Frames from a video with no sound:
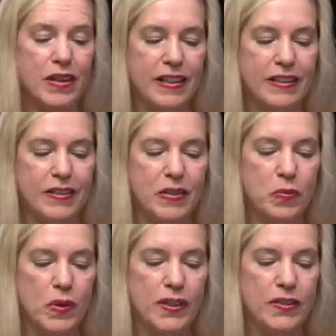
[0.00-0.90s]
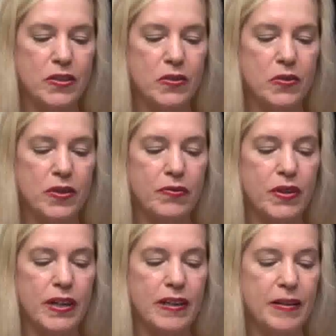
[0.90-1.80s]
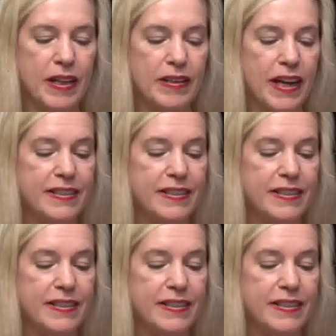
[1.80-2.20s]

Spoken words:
There's 1, 2, 3, 4,